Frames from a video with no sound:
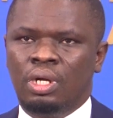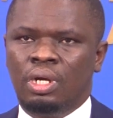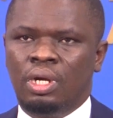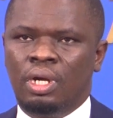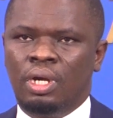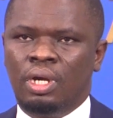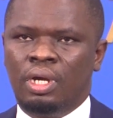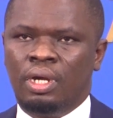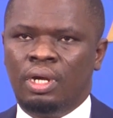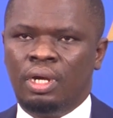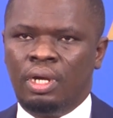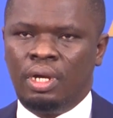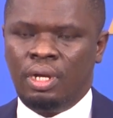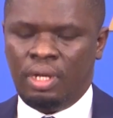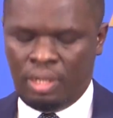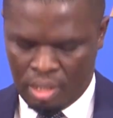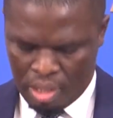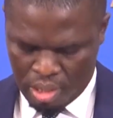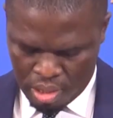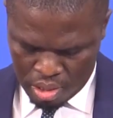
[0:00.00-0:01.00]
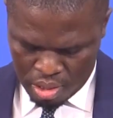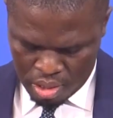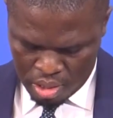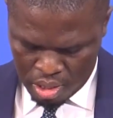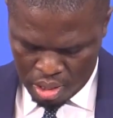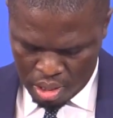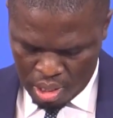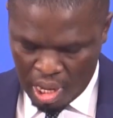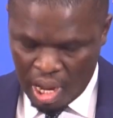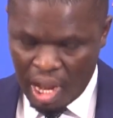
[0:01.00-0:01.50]
uh,
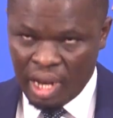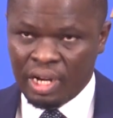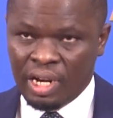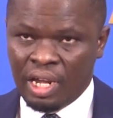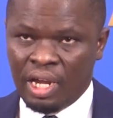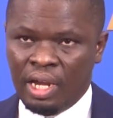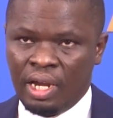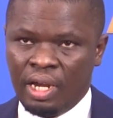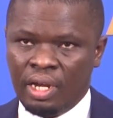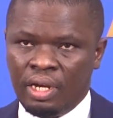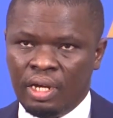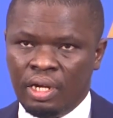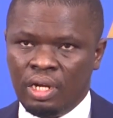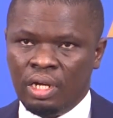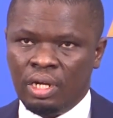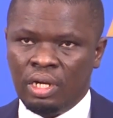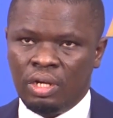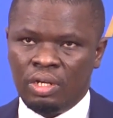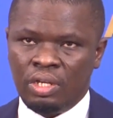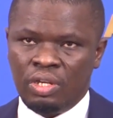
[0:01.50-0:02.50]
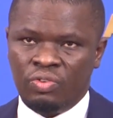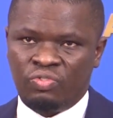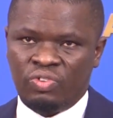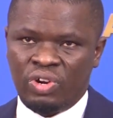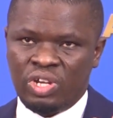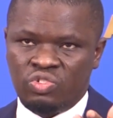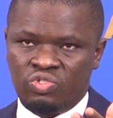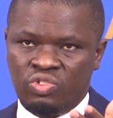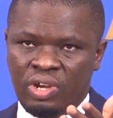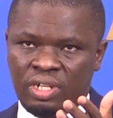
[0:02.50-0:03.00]
other
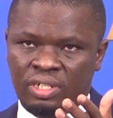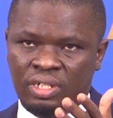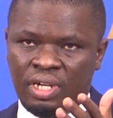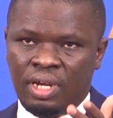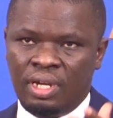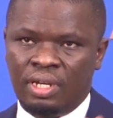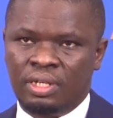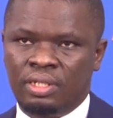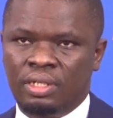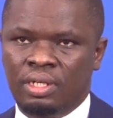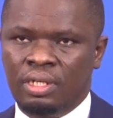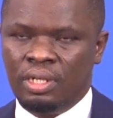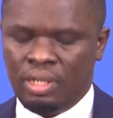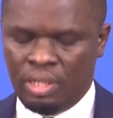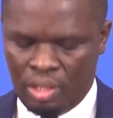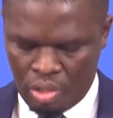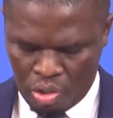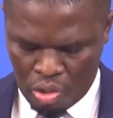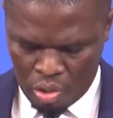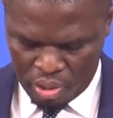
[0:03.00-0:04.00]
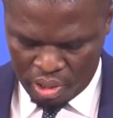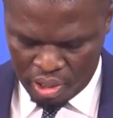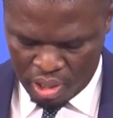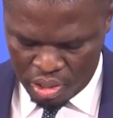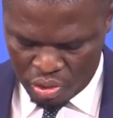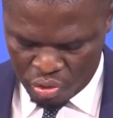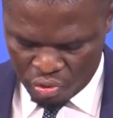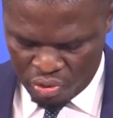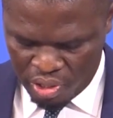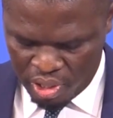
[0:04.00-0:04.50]
infrastructure on
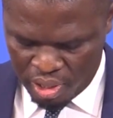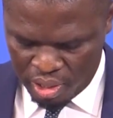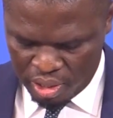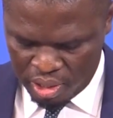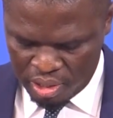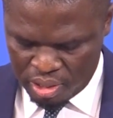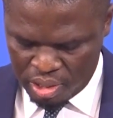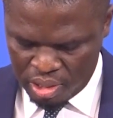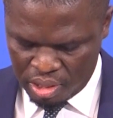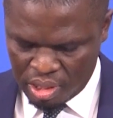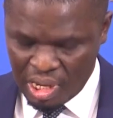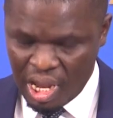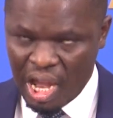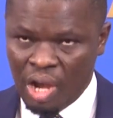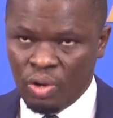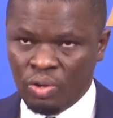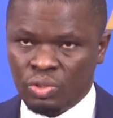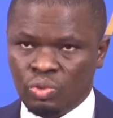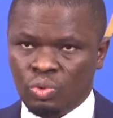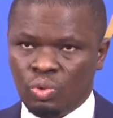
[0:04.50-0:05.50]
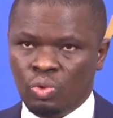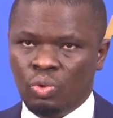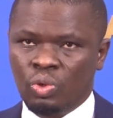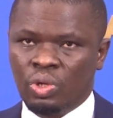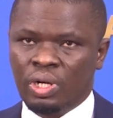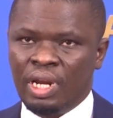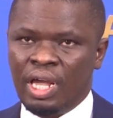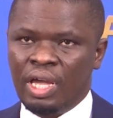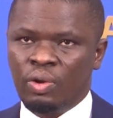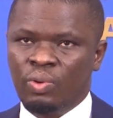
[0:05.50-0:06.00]
the screen. This is how it will
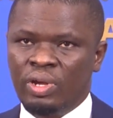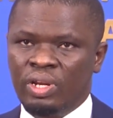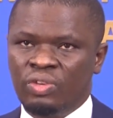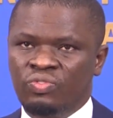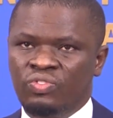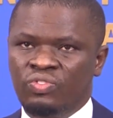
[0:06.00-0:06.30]
look like when